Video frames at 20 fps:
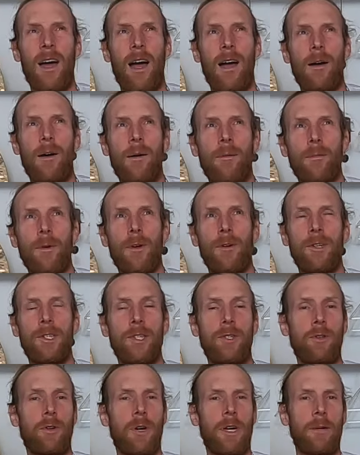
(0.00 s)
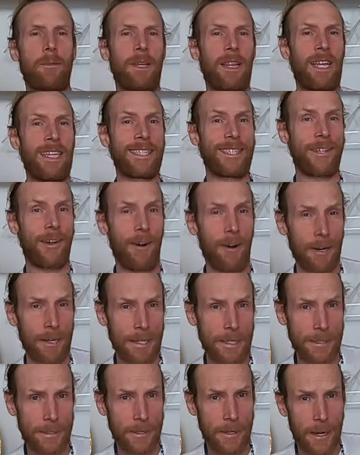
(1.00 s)
I'm going to do quite a bit less
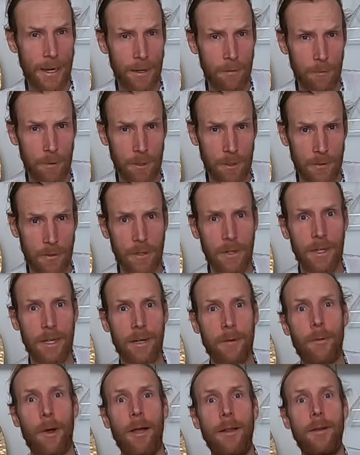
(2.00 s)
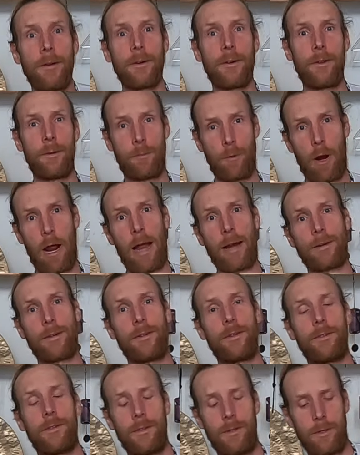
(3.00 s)
talking today, and we're just going to get right into the
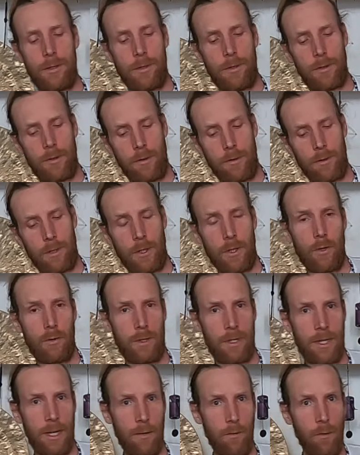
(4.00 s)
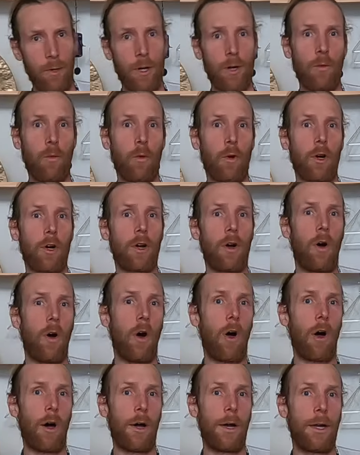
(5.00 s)
practice. So today we're going to work
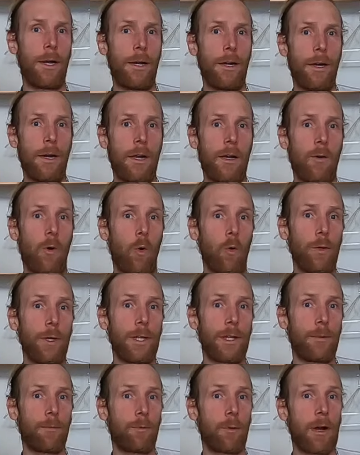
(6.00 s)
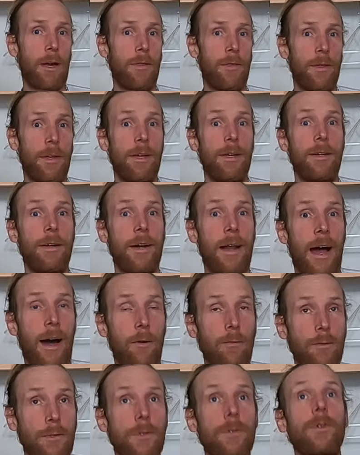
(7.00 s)
on holding the breath in and
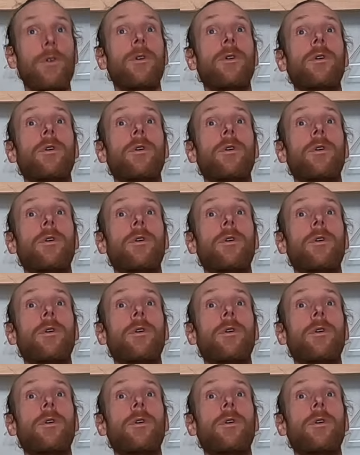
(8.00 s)
out,